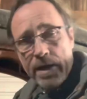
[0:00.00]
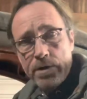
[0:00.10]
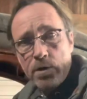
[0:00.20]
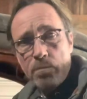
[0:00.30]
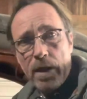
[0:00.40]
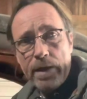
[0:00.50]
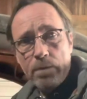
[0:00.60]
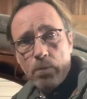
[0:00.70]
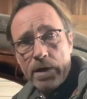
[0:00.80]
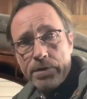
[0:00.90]
a new plate
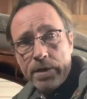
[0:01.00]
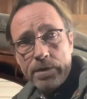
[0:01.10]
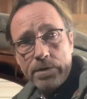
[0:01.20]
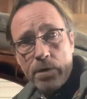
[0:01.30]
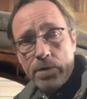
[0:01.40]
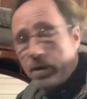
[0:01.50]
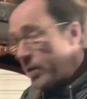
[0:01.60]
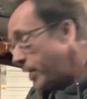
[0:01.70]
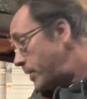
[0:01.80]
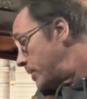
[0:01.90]
and weld in, don't know
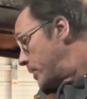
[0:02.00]
yet.